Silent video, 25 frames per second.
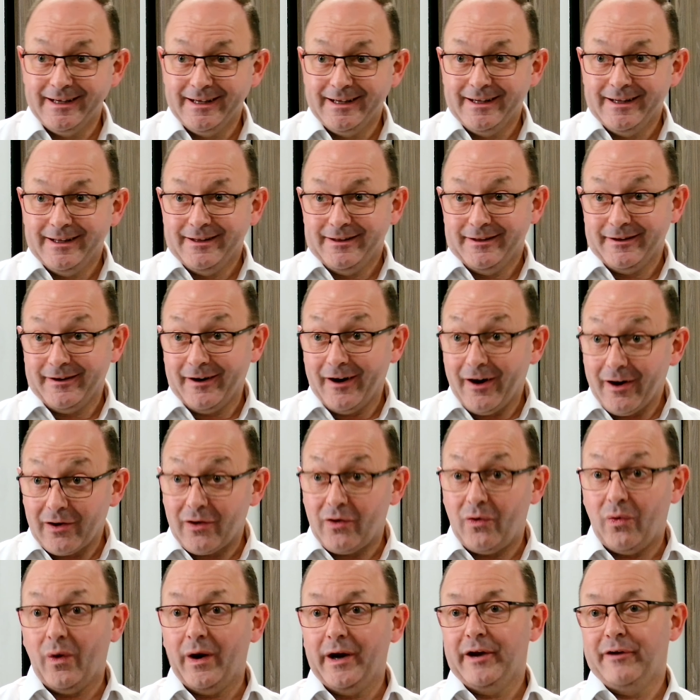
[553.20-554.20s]
there are
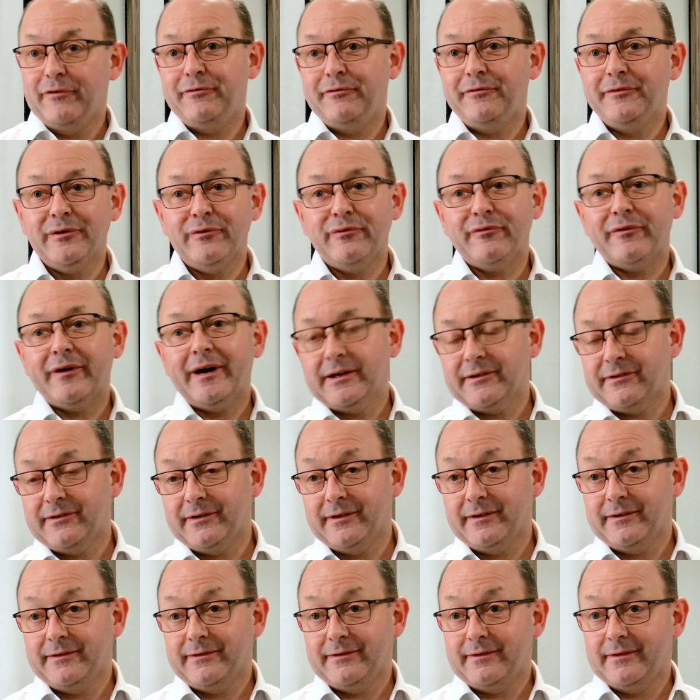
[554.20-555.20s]
quite a few
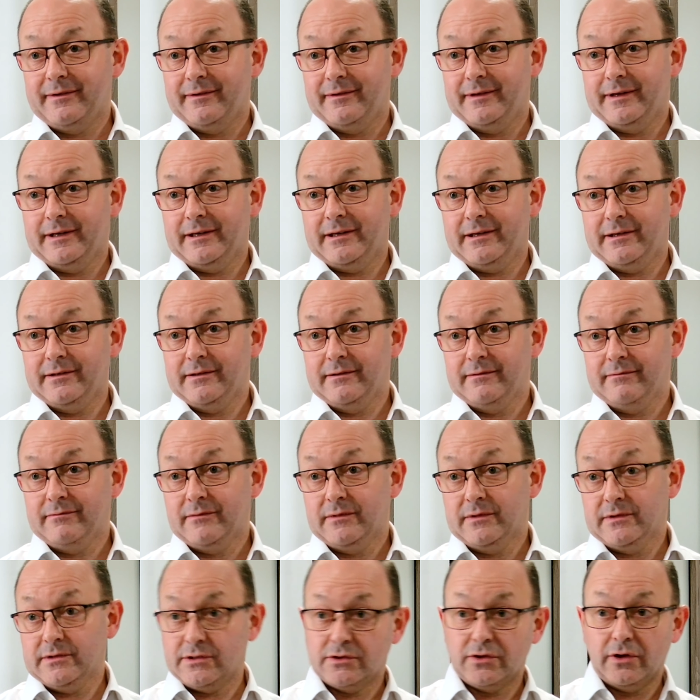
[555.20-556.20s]
factors that can
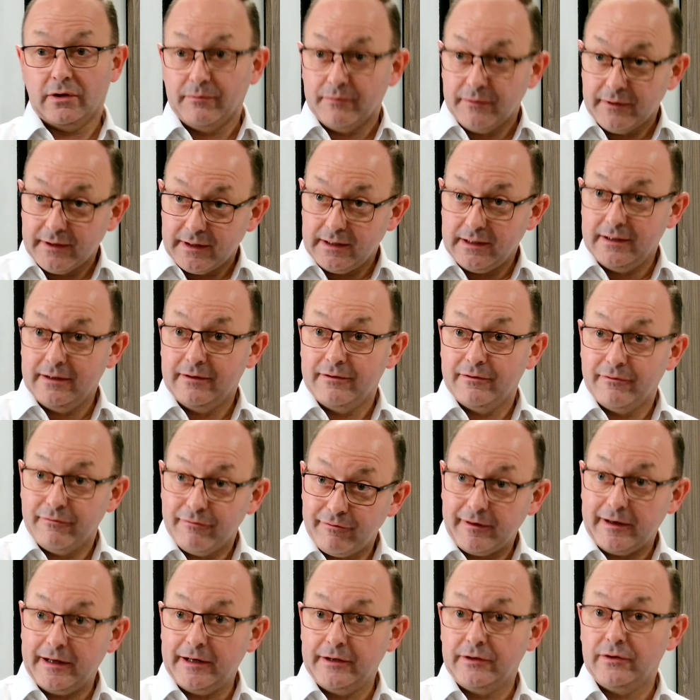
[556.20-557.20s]
stop the
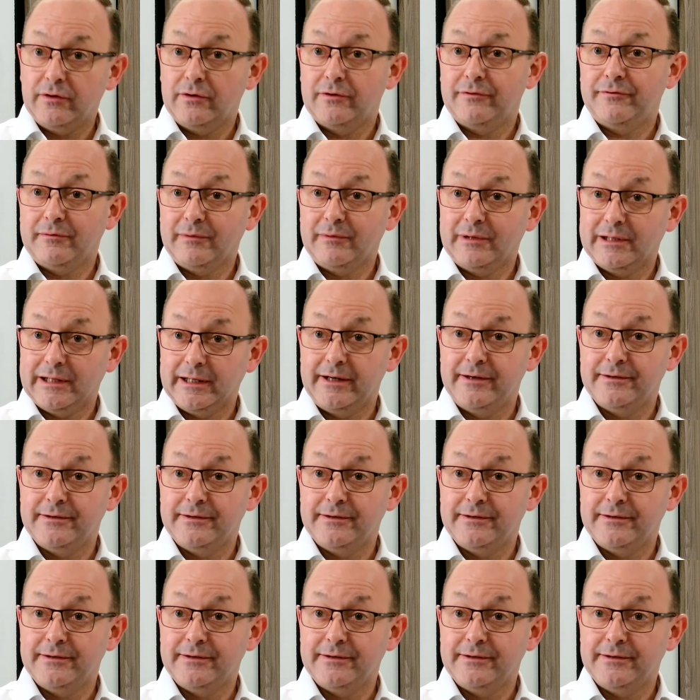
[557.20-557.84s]
fire door from closing